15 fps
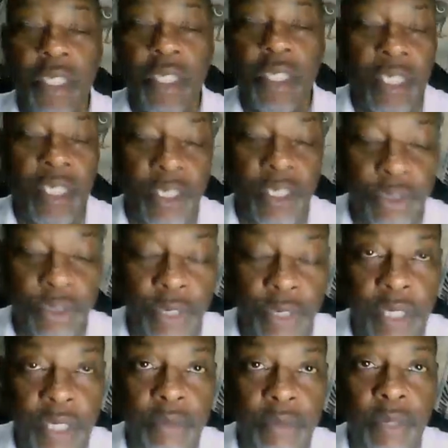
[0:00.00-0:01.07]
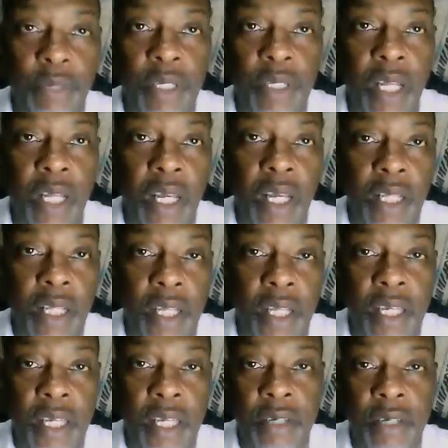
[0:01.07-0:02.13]
really looked into it. But
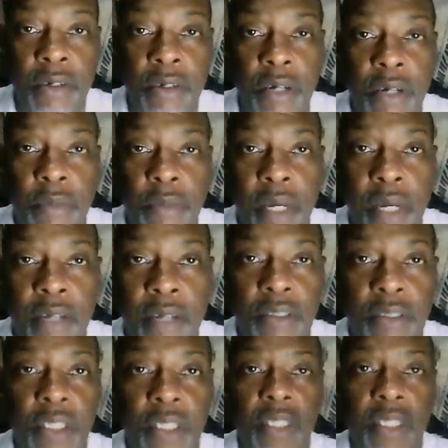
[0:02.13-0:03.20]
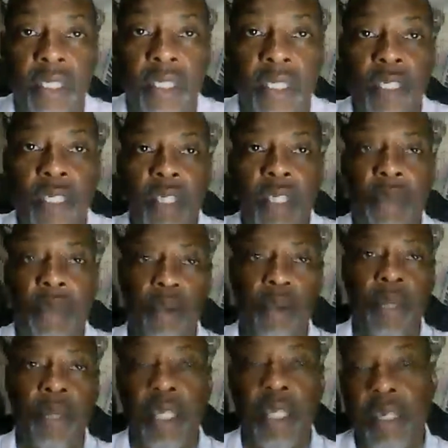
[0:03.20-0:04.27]
they kill about.
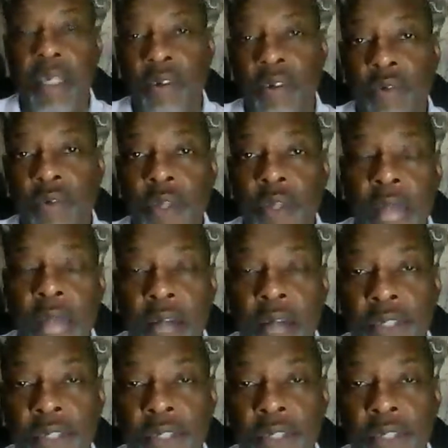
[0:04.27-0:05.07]
They've already killed over